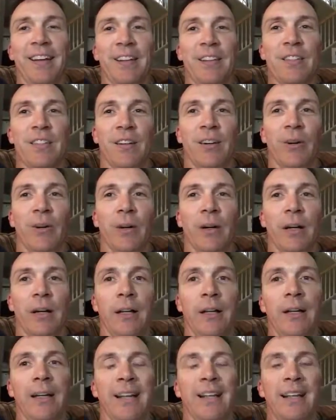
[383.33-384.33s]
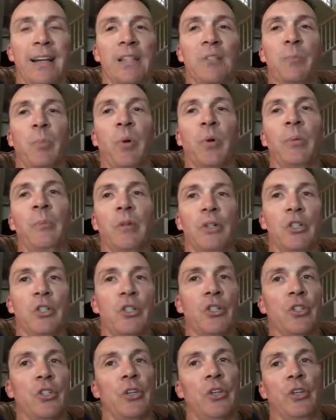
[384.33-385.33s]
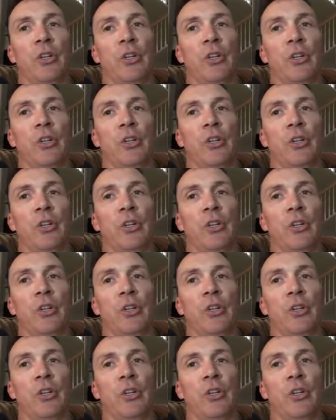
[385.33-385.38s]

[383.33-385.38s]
So that's pretty much just a